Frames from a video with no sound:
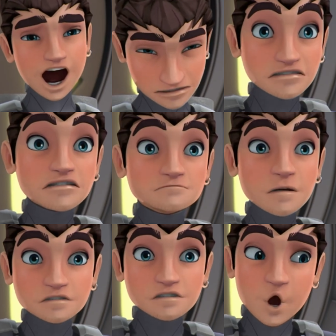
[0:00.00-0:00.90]
What?
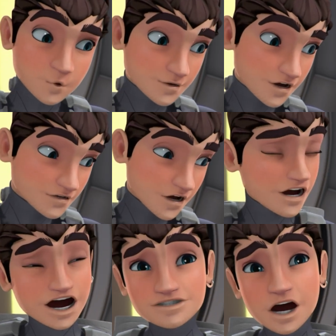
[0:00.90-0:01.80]
But no, you, you
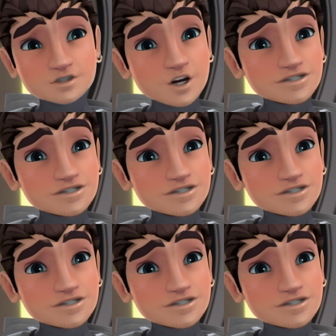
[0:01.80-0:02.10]
can't touch